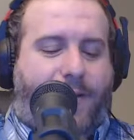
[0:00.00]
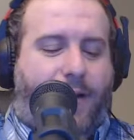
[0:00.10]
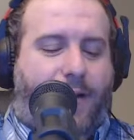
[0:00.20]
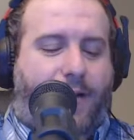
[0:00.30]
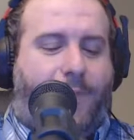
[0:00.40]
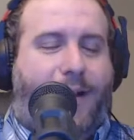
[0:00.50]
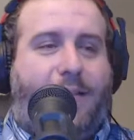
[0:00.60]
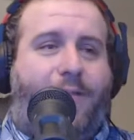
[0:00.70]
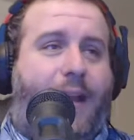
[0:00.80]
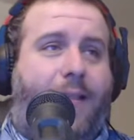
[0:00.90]
heart about
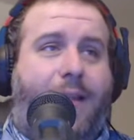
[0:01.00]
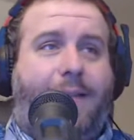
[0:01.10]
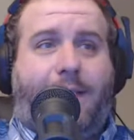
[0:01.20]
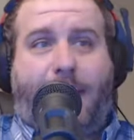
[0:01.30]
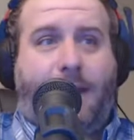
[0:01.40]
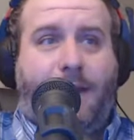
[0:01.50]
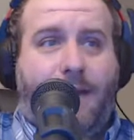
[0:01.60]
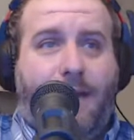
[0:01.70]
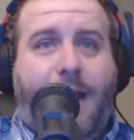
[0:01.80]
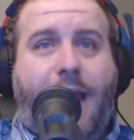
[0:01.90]
the vaccine thing.
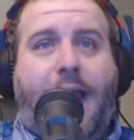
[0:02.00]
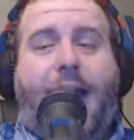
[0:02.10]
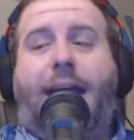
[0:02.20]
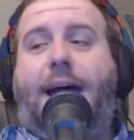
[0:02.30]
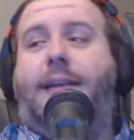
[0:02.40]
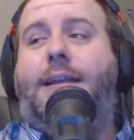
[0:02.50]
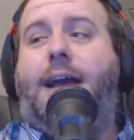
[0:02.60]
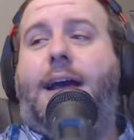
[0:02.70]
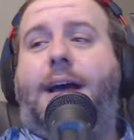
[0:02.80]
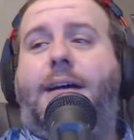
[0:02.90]
And
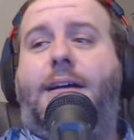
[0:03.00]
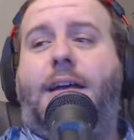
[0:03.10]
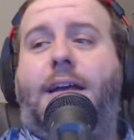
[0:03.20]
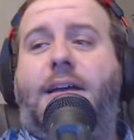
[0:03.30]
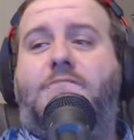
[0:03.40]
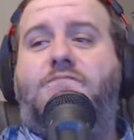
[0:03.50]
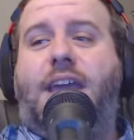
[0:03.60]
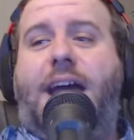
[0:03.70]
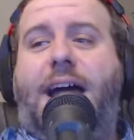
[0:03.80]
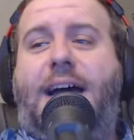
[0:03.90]

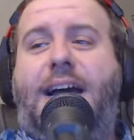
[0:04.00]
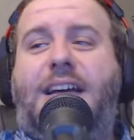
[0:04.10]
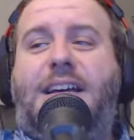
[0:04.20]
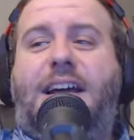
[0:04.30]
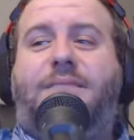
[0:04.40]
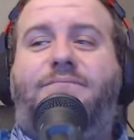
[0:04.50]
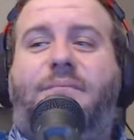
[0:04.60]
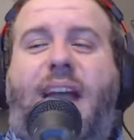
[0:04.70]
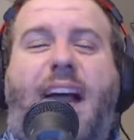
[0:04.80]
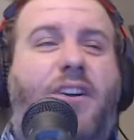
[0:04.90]
yeah,
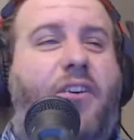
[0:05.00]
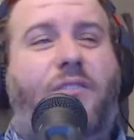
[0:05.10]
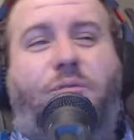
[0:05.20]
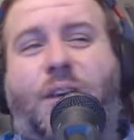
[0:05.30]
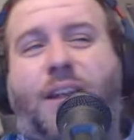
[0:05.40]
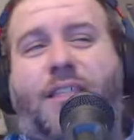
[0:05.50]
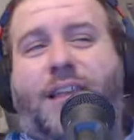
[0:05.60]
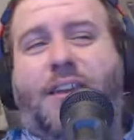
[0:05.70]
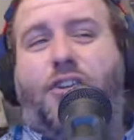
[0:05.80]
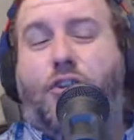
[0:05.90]
I don't want to
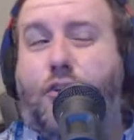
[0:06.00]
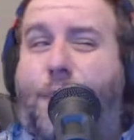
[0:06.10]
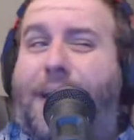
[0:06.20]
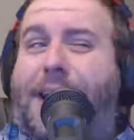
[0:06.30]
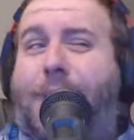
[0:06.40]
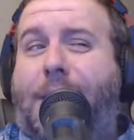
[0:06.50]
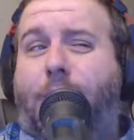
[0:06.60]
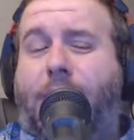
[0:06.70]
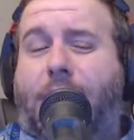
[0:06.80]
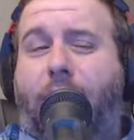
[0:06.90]
see too many
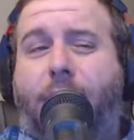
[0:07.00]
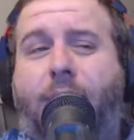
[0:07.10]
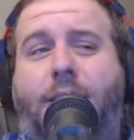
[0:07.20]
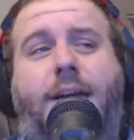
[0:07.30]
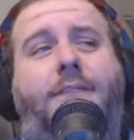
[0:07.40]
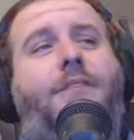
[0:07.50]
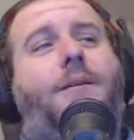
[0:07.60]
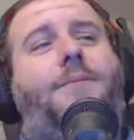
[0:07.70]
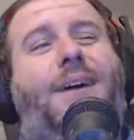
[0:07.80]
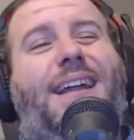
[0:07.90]
people kill themselves,
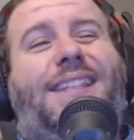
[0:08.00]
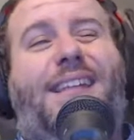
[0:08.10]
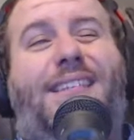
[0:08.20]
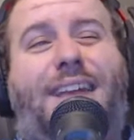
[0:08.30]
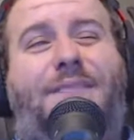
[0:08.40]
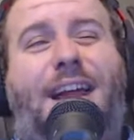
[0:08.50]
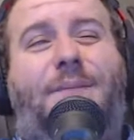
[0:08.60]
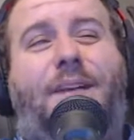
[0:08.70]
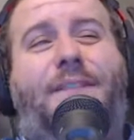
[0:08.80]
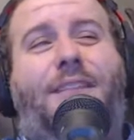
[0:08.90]
but at the same
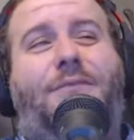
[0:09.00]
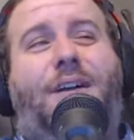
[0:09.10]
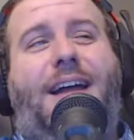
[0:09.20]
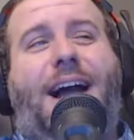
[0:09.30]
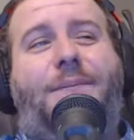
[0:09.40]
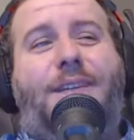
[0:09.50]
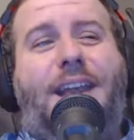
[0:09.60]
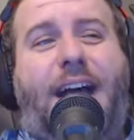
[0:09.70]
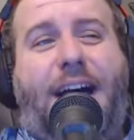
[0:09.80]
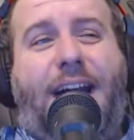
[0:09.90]
time on this one, I'm
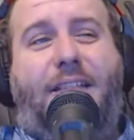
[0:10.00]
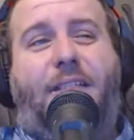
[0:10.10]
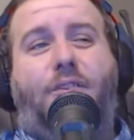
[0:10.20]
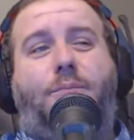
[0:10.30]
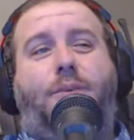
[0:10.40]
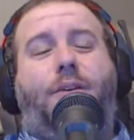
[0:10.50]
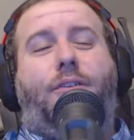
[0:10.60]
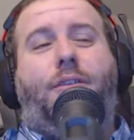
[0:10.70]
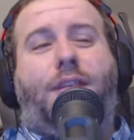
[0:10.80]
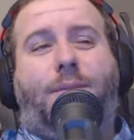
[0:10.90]
not
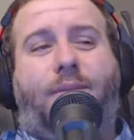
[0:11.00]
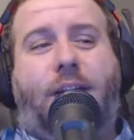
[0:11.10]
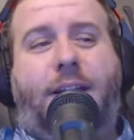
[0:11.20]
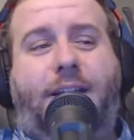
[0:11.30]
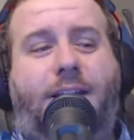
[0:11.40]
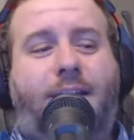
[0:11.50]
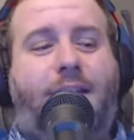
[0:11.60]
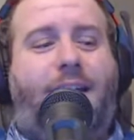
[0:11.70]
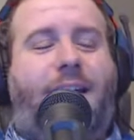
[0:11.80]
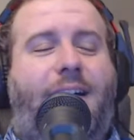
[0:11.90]
super sympathetic.
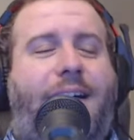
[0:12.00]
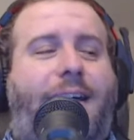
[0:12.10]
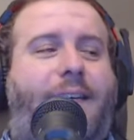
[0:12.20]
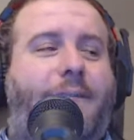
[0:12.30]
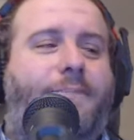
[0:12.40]
Like,